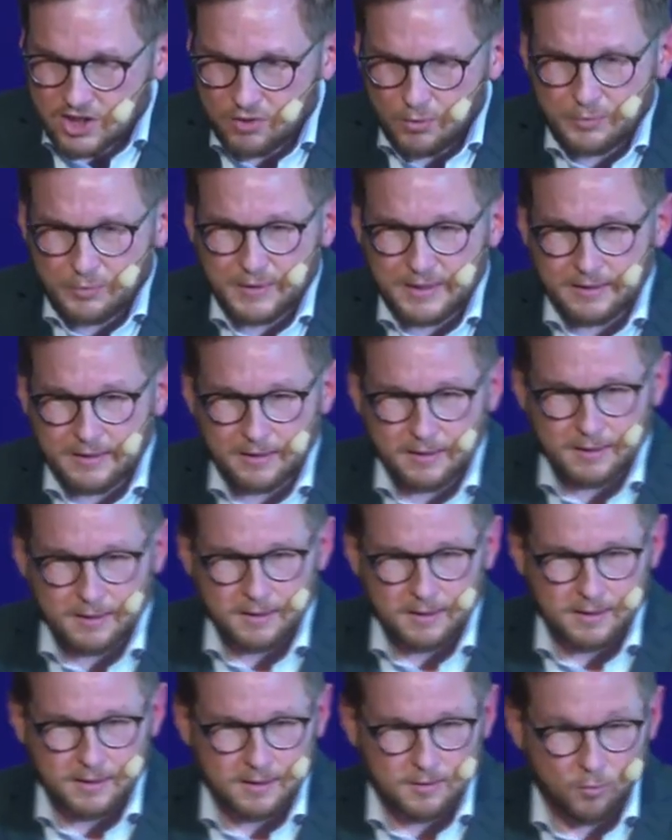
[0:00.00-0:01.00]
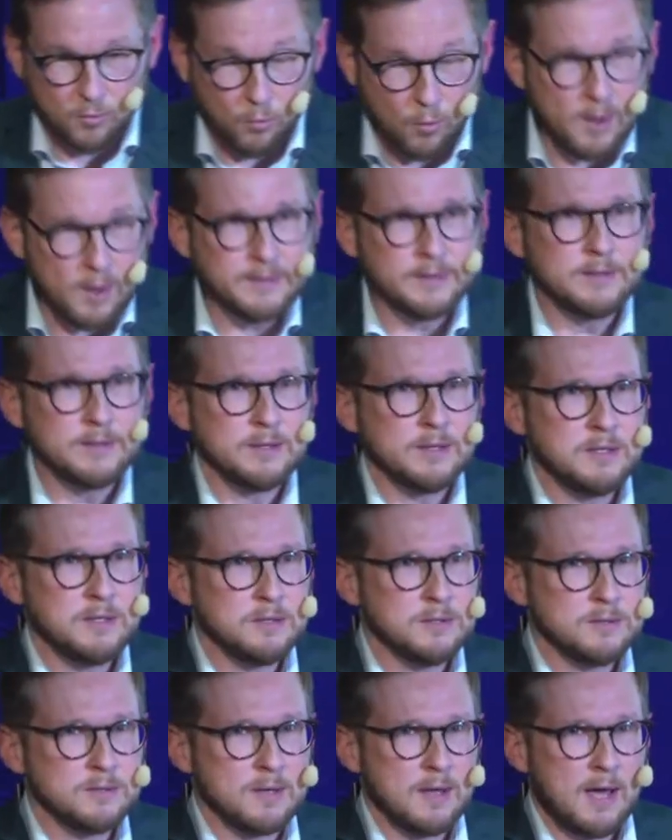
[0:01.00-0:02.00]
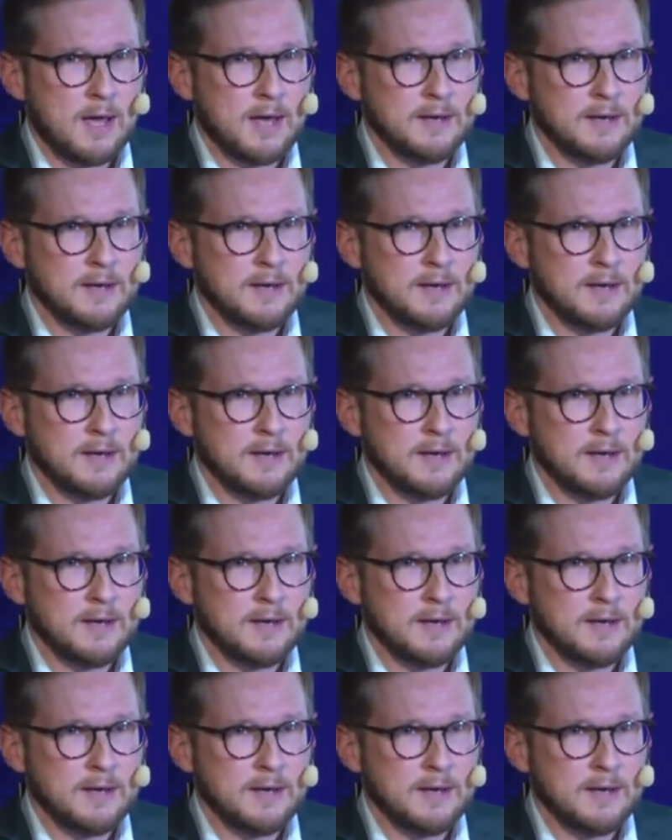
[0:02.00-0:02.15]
So what we want is